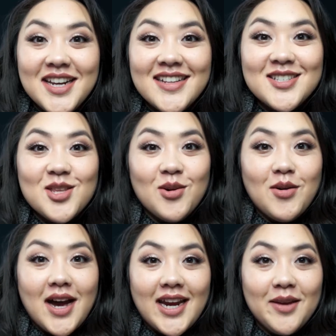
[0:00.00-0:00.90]
So
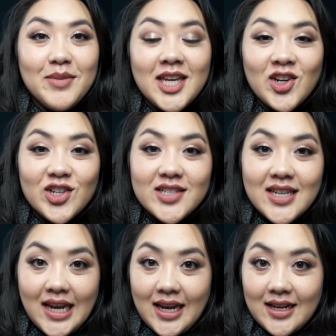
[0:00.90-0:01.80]
I am here
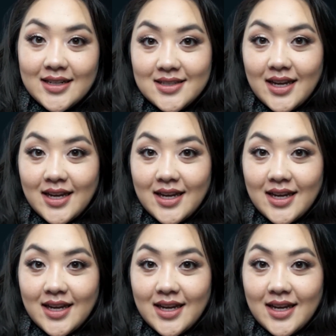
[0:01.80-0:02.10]
today because